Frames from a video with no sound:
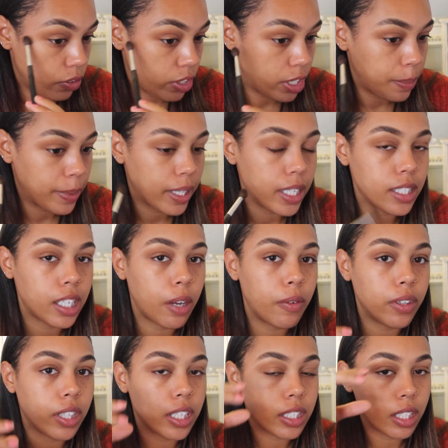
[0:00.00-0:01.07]
just because I
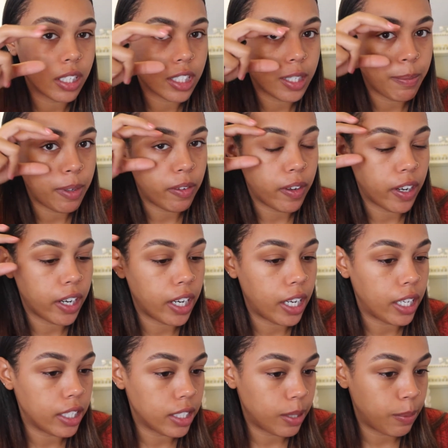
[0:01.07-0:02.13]
want this look to be
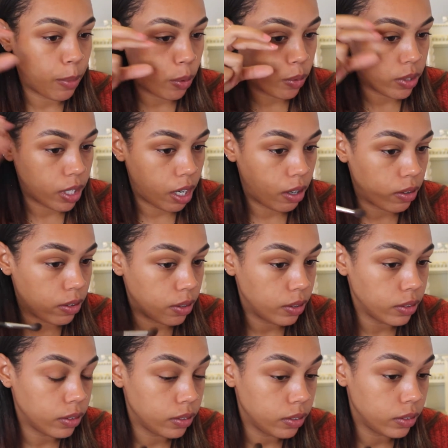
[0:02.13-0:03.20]
very smoked out.
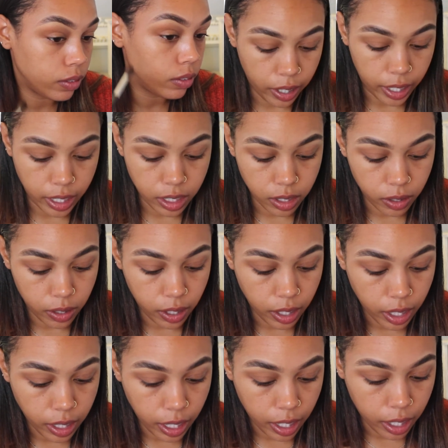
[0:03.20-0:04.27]
Alright, so now
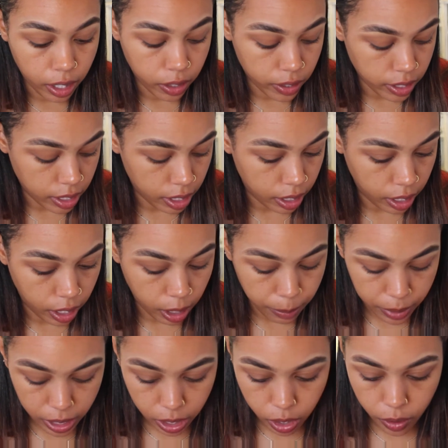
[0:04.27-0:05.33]
that that color is in there, I'm
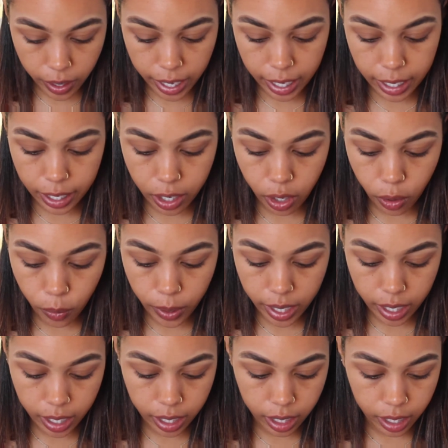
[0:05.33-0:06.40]
going to go ahead and go
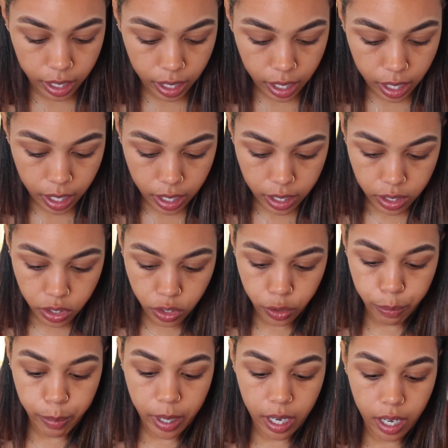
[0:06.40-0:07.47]
in
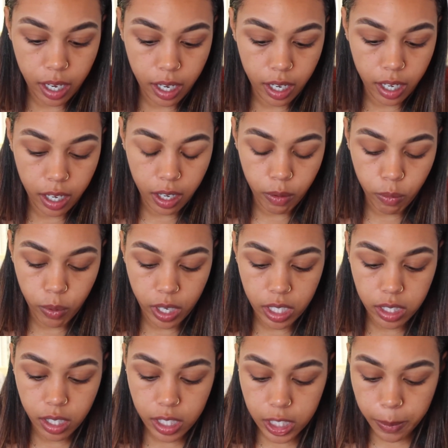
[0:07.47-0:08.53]
to my
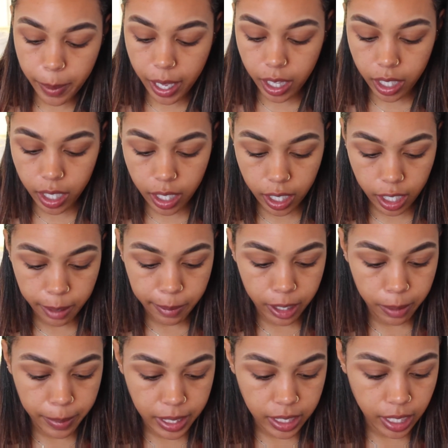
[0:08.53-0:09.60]
Renaissance palette, and I'm going
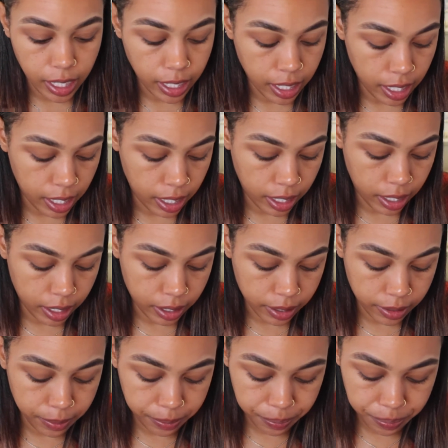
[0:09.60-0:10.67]
to be taking
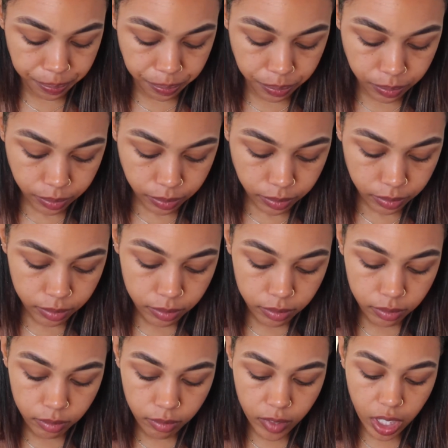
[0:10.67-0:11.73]

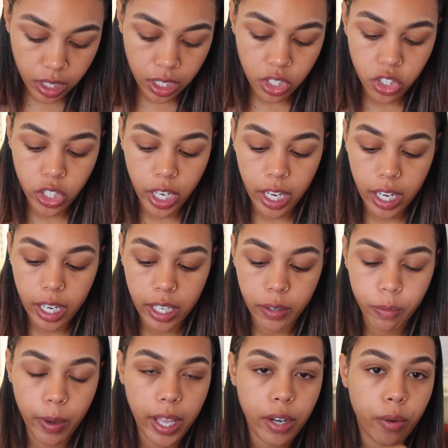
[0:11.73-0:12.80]
the shade
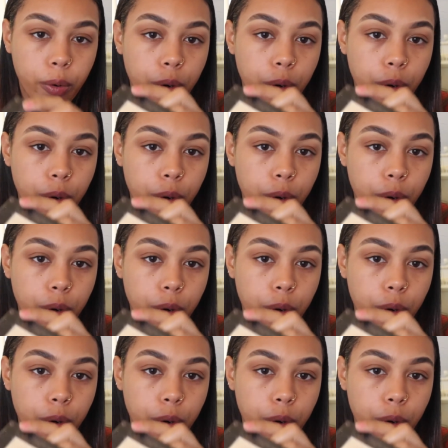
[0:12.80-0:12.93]
Red